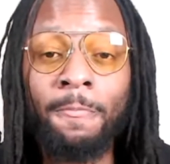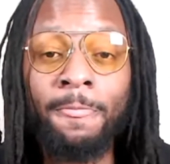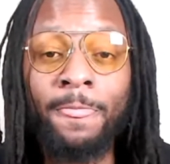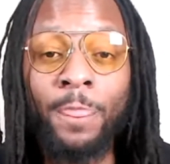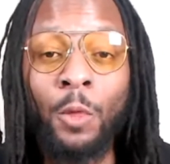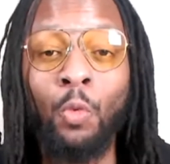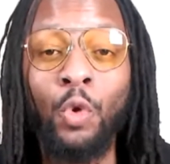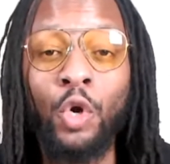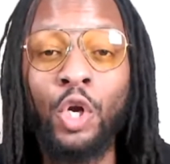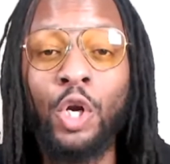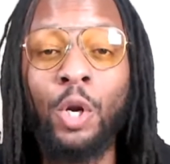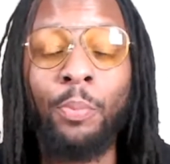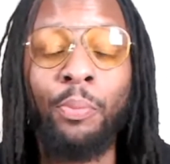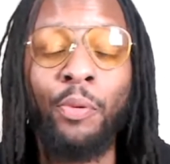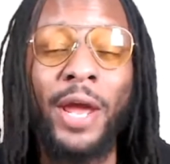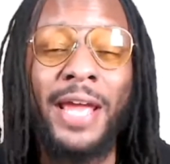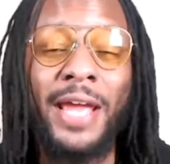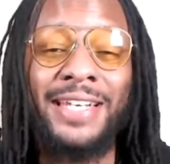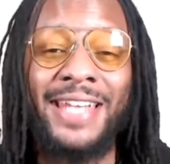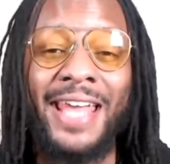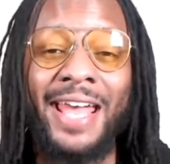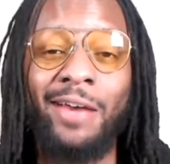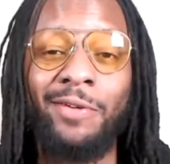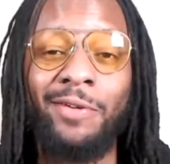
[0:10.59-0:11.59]
we're going to break
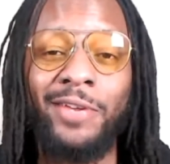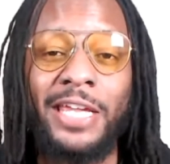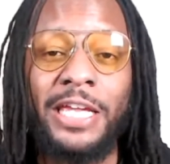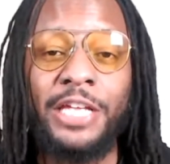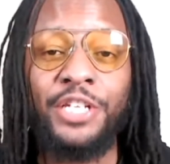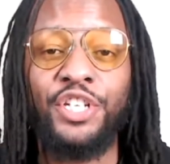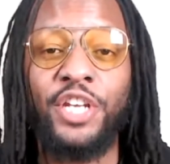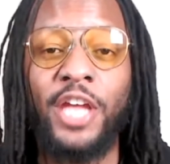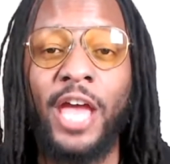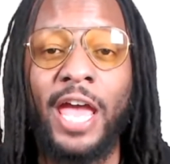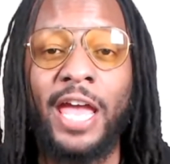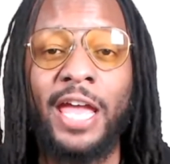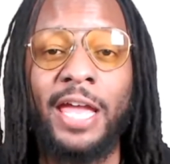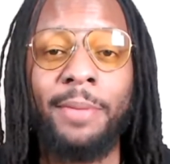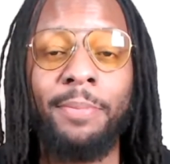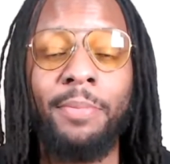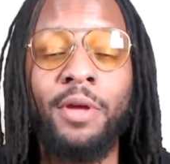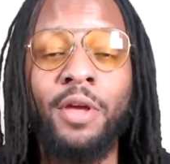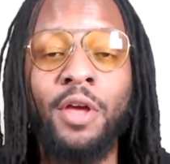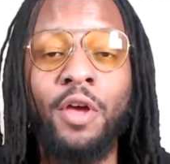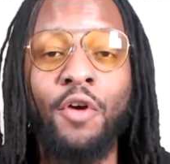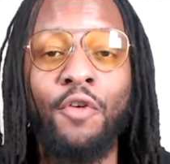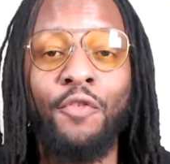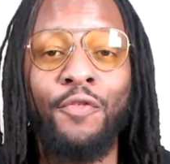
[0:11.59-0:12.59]
down each game
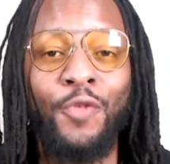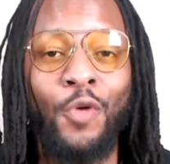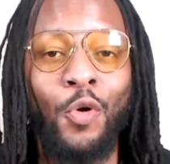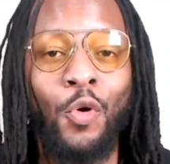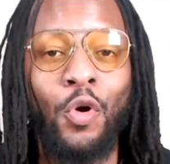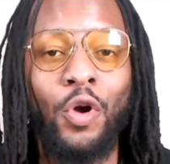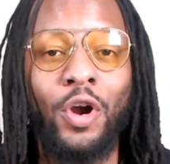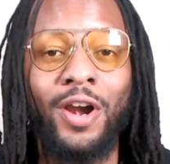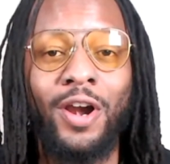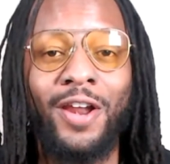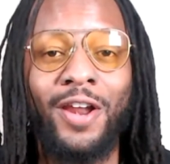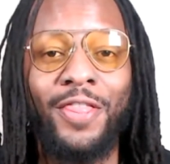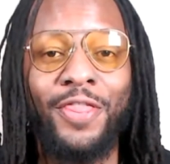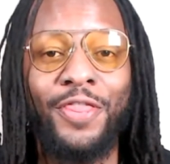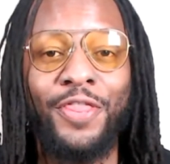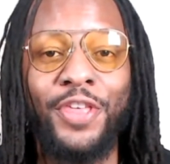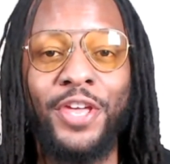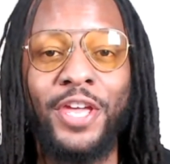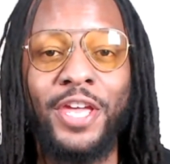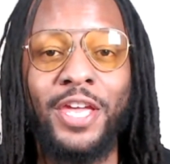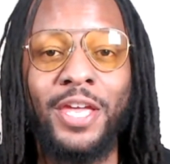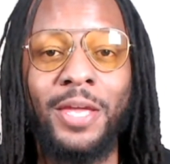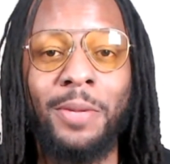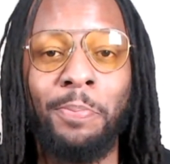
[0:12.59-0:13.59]
for
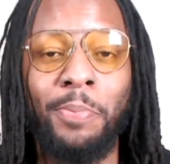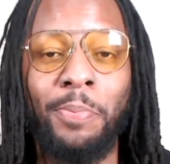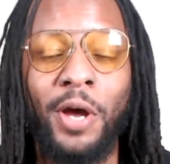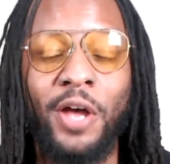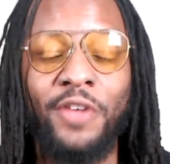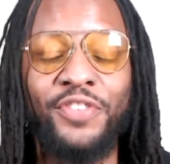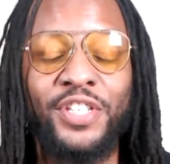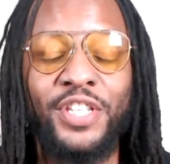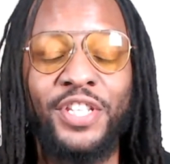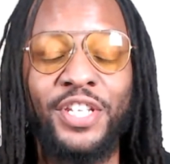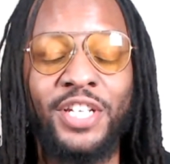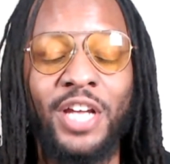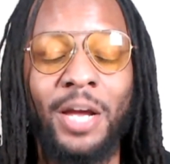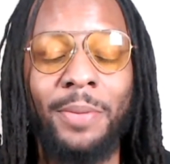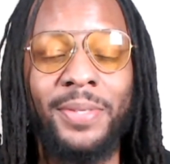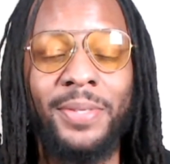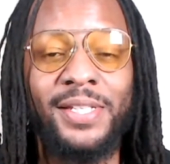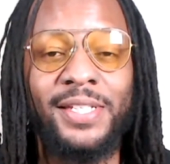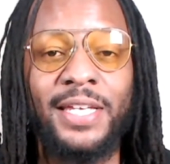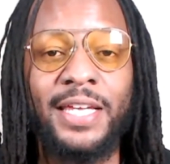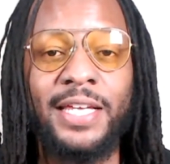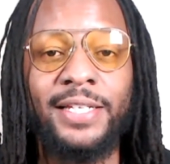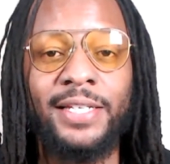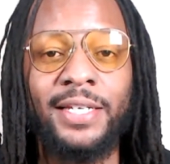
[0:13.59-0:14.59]
the Buffs this coming
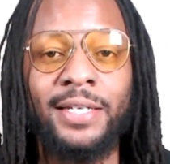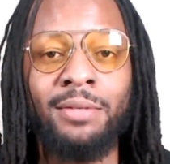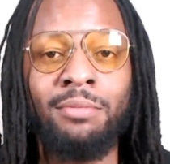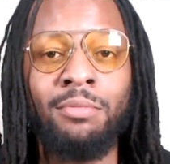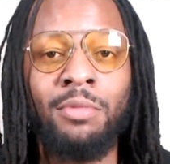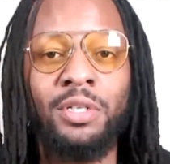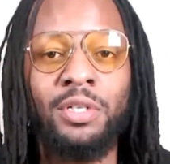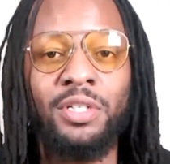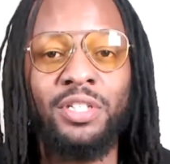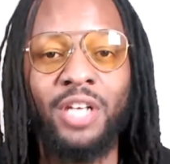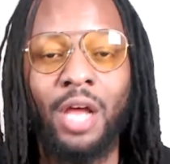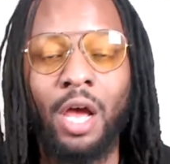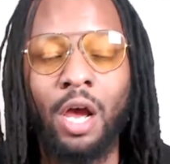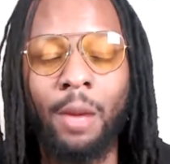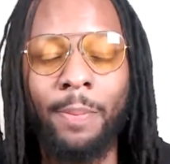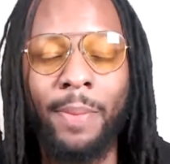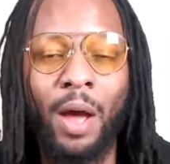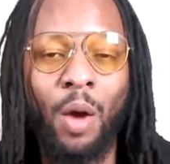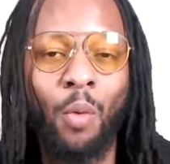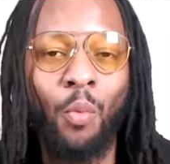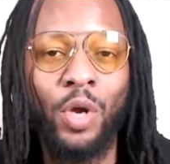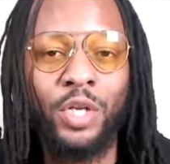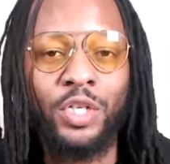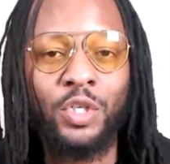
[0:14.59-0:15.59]
season, talk
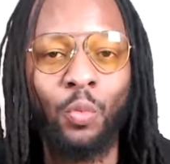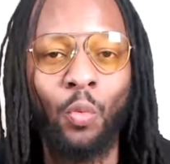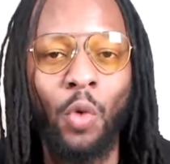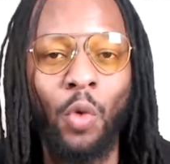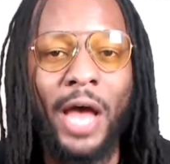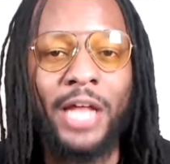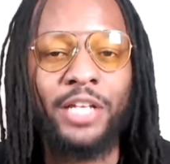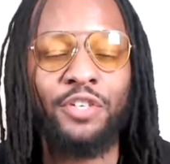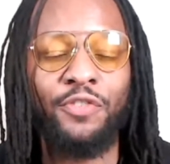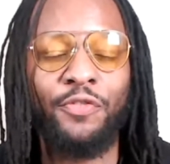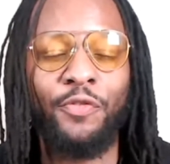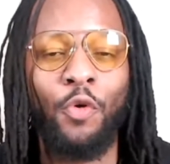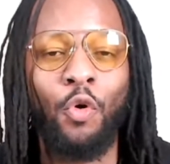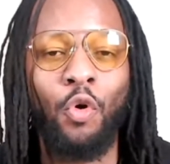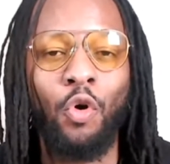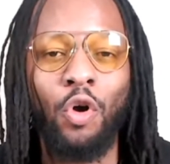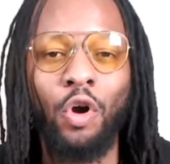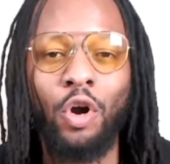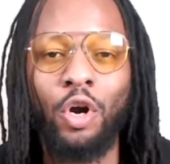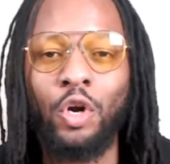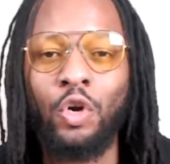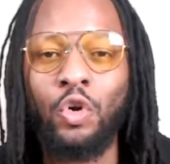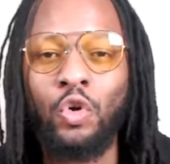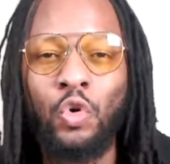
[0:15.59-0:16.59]
about what to watch
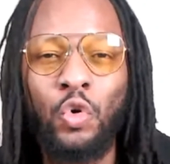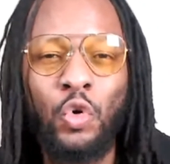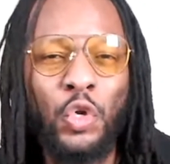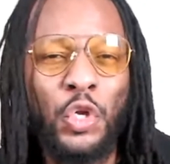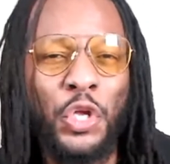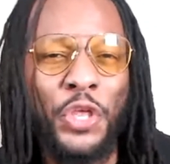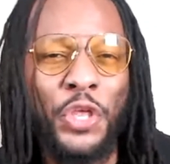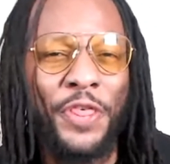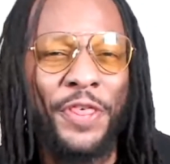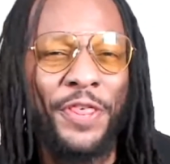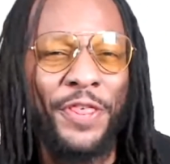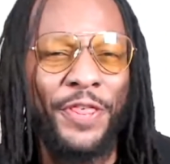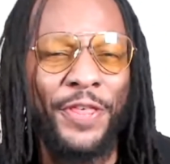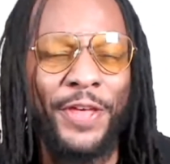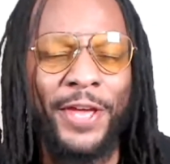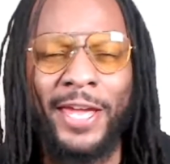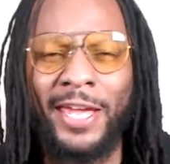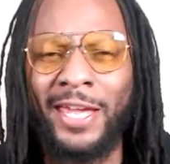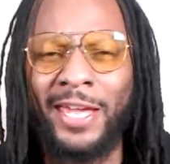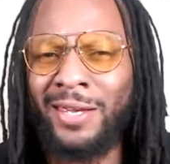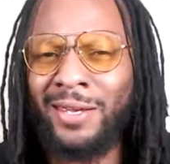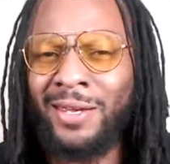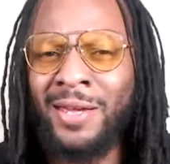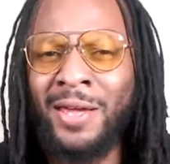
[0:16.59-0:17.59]
for, who you
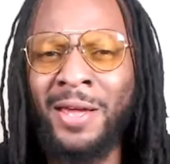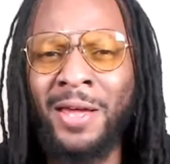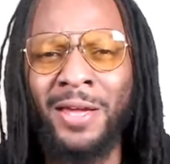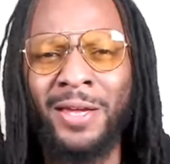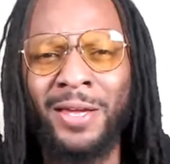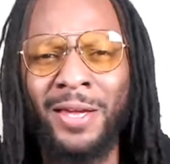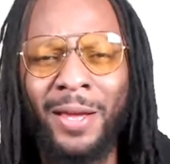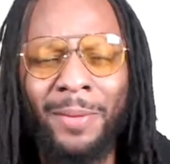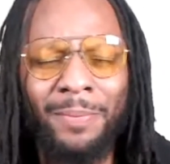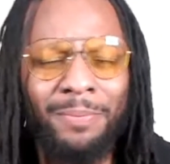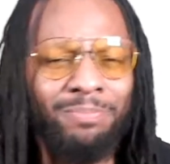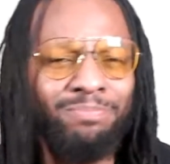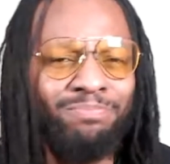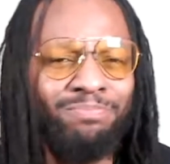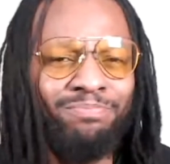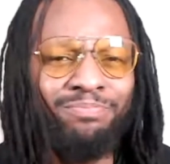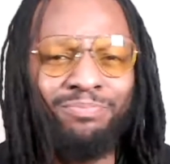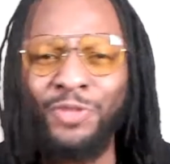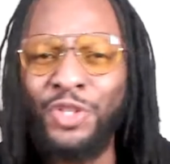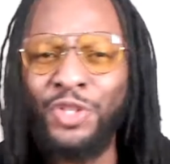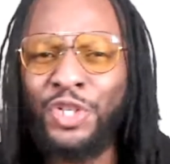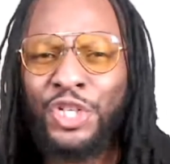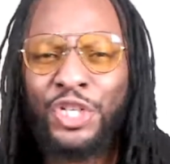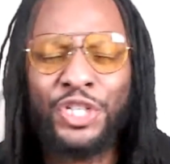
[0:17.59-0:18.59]
think
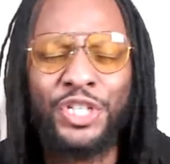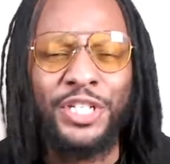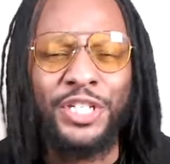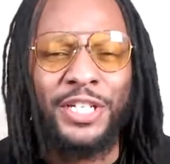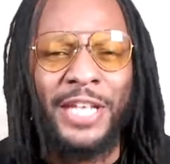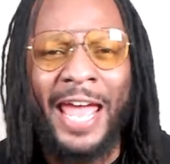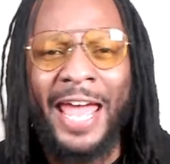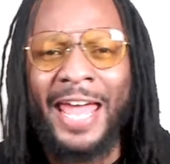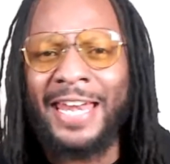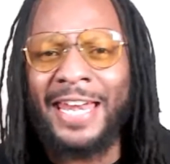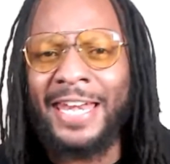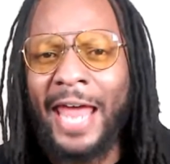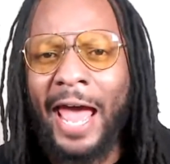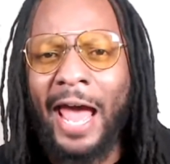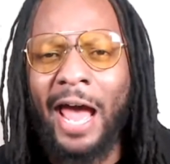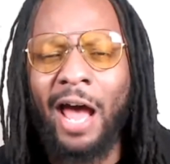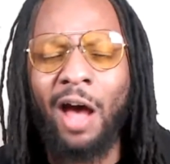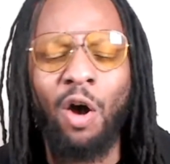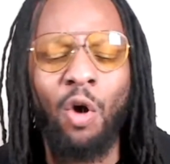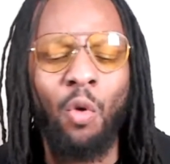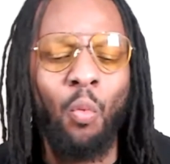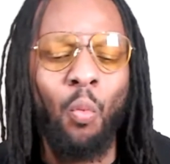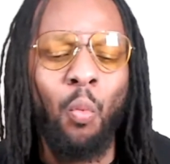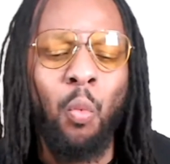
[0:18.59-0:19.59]
should stand
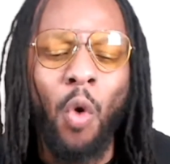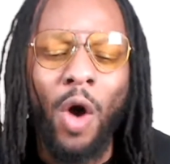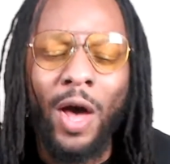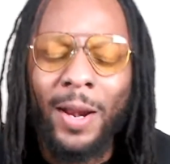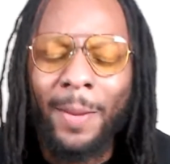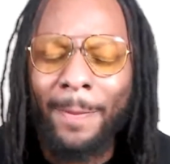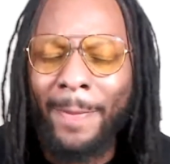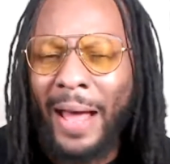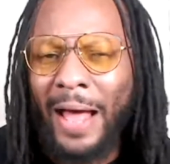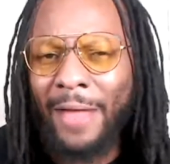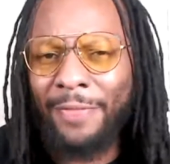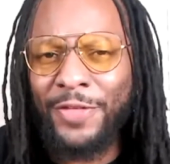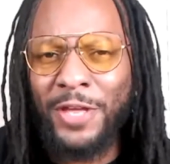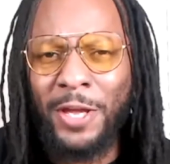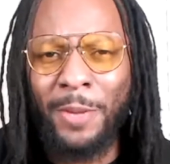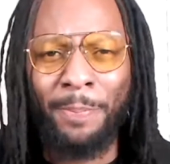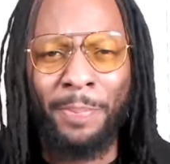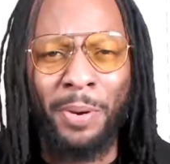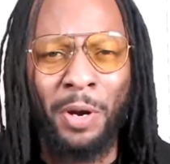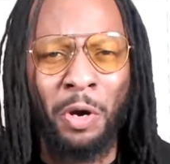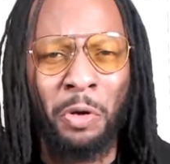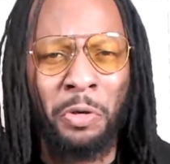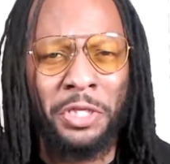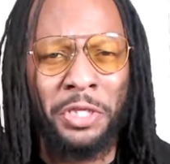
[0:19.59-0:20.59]
out, what about the
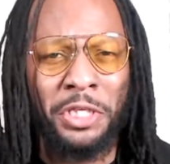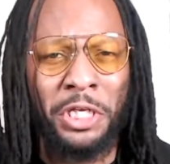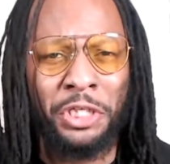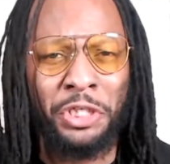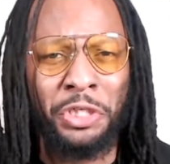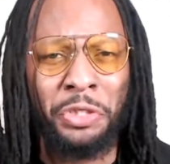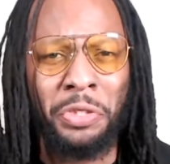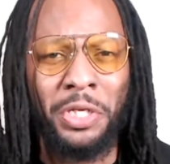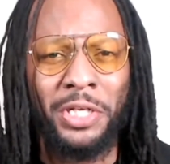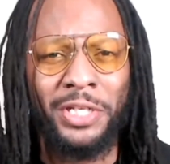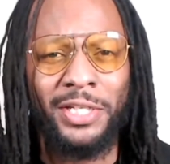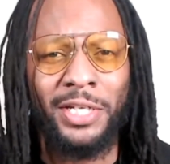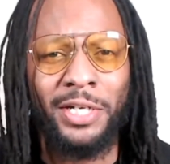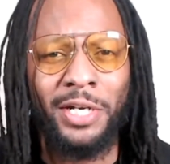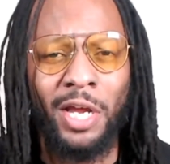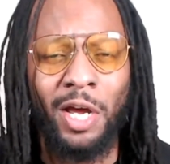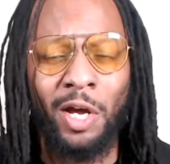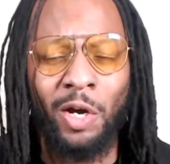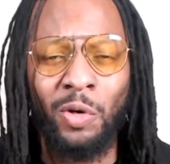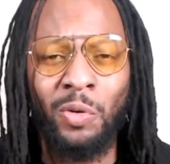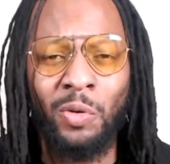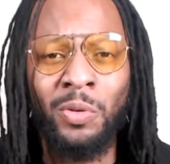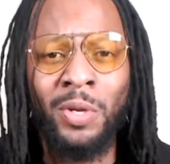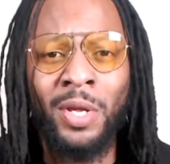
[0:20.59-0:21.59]
opponent that you need to know,